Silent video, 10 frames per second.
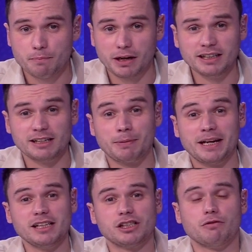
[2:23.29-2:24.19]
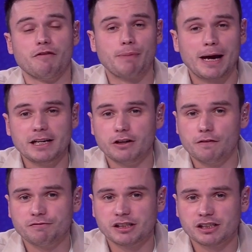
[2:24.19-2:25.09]
but it appears to have paid
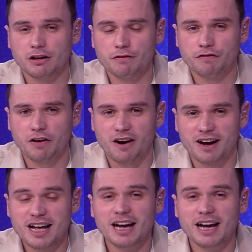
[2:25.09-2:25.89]
off so far.